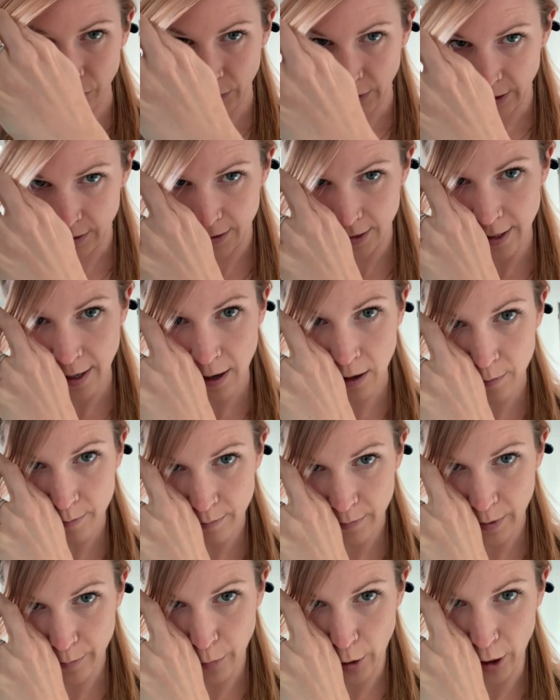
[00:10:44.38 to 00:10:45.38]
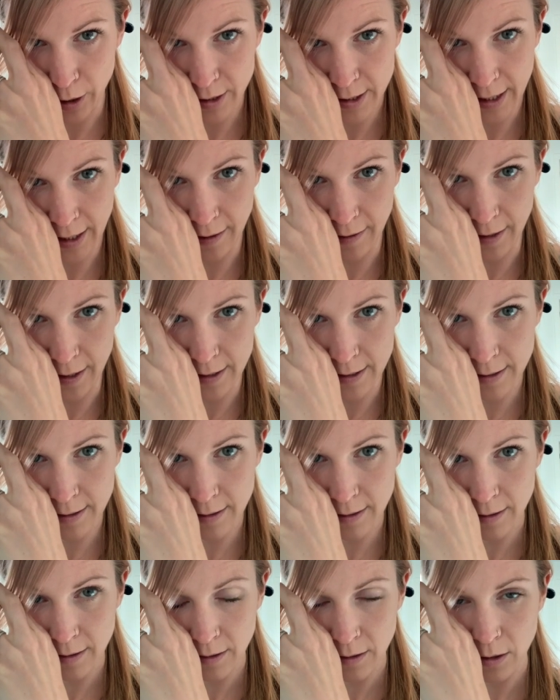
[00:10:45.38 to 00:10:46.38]
See how the part's like
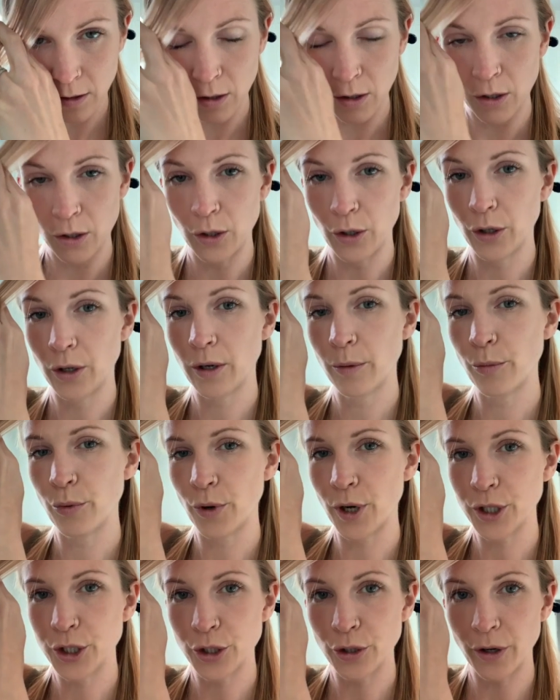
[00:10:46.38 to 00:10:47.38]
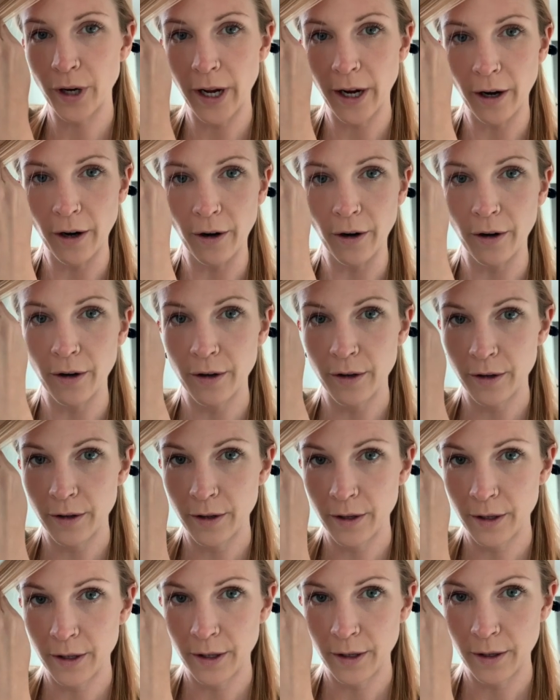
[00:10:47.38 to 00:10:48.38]
this? You're gonna brush your hair
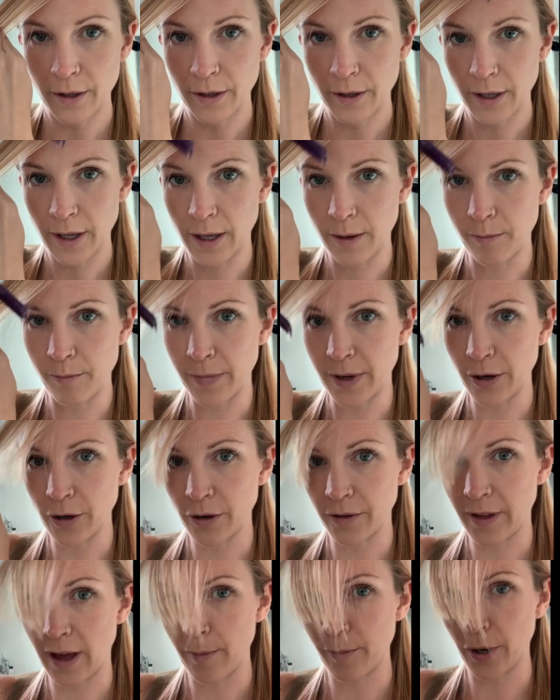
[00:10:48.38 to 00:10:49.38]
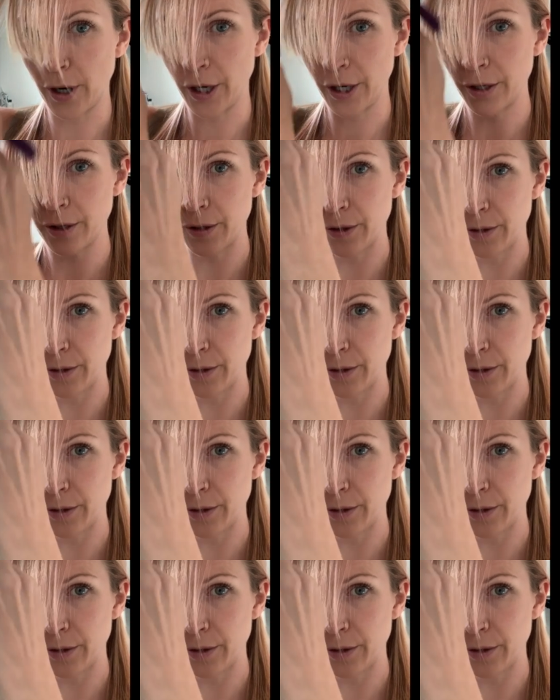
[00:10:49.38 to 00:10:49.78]
and mirror that part.